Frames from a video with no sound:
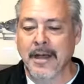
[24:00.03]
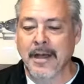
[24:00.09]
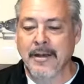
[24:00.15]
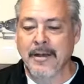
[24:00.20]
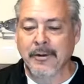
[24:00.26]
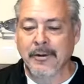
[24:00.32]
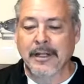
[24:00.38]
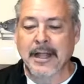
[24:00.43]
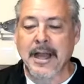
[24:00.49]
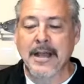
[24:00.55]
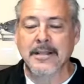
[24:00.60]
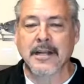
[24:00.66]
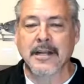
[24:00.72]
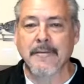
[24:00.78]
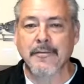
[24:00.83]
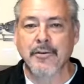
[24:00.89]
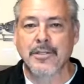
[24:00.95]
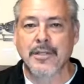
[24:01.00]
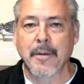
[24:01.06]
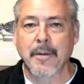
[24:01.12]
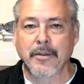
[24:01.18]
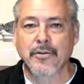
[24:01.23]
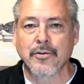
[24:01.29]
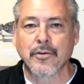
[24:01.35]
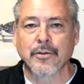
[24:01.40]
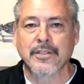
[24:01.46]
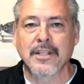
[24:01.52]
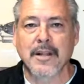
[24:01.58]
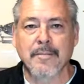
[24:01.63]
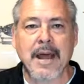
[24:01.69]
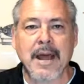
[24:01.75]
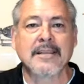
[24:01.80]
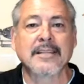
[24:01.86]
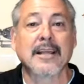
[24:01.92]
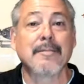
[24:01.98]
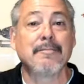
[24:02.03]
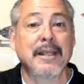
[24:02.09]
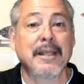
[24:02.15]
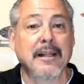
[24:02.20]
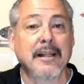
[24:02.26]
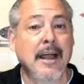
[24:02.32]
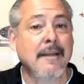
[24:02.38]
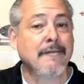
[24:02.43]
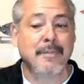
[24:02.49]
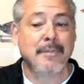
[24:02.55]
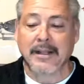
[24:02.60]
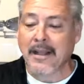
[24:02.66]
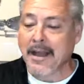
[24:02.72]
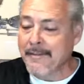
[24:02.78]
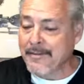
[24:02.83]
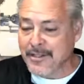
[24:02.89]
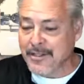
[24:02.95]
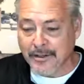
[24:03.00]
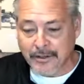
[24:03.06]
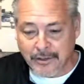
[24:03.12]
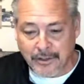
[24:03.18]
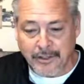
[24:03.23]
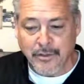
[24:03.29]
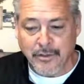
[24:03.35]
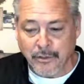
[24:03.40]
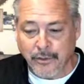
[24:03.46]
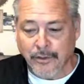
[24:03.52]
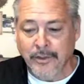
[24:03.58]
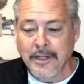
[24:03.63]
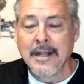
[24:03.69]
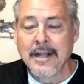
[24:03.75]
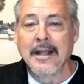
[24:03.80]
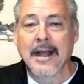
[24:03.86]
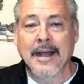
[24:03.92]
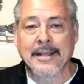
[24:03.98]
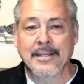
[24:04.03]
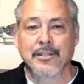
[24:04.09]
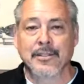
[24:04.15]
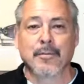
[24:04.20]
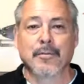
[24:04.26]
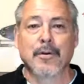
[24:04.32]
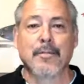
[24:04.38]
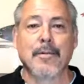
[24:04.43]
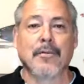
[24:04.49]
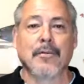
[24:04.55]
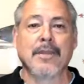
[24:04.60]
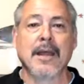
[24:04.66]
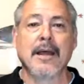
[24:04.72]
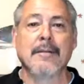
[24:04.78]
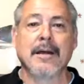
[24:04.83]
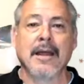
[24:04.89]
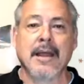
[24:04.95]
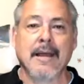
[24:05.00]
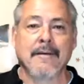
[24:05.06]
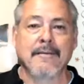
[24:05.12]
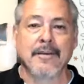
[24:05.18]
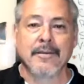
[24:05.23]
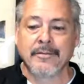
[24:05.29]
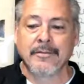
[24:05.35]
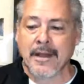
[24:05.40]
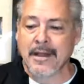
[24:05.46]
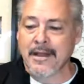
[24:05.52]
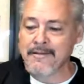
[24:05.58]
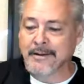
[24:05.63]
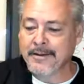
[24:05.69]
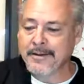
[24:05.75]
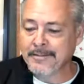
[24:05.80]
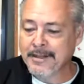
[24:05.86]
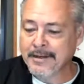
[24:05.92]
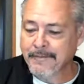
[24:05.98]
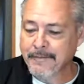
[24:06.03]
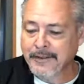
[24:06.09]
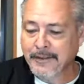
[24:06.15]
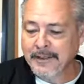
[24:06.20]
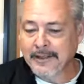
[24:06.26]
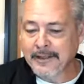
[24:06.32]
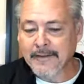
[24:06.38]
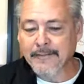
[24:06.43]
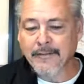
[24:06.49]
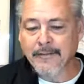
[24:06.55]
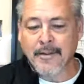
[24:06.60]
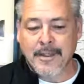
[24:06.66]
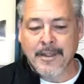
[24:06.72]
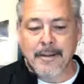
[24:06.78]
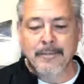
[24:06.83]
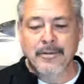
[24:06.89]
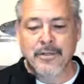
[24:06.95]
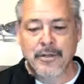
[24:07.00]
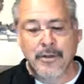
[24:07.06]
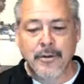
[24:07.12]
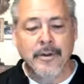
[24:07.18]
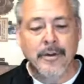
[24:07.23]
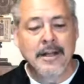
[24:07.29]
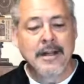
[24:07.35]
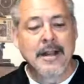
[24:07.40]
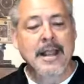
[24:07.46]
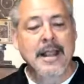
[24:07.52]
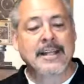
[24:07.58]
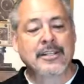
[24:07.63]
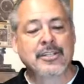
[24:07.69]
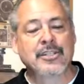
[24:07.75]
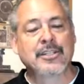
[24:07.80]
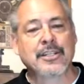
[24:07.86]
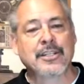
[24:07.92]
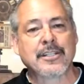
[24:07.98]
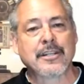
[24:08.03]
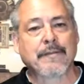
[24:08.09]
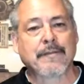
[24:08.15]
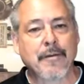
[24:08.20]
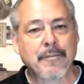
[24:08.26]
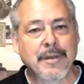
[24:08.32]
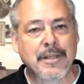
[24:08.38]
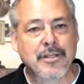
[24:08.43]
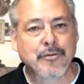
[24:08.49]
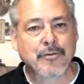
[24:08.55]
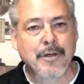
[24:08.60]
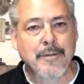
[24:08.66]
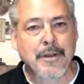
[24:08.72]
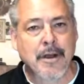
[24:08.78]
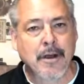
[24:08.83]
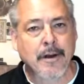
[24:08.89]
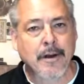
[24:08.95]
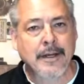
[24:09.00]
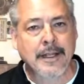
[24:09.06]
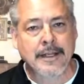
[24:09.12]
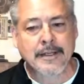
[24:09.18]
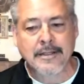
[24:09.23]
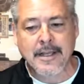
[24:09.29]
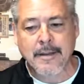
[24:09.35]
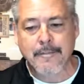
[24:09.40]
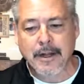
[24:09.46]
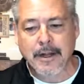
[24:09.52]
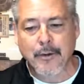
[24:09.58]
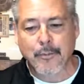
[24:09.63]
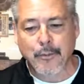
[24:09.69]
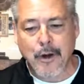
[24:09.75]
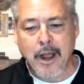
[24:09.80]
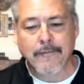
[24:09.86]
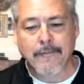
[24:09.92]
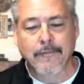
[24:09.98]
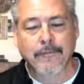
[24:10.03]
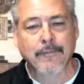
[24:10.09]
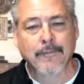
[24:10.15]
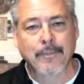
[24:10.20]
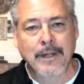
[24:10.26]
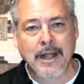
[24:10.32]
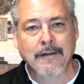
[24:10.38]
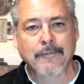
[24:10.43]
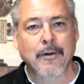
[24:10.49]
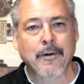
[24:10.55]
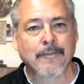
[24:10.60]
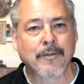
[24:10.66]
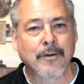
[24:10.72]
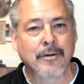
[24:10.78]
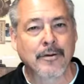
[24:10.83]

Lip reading: realize that I've used some other tools in the past, like BeLive. BeLive is a good tool. I still promote them. I have an affiliate link for them too. It's just that for me, StreamYard is a better platform for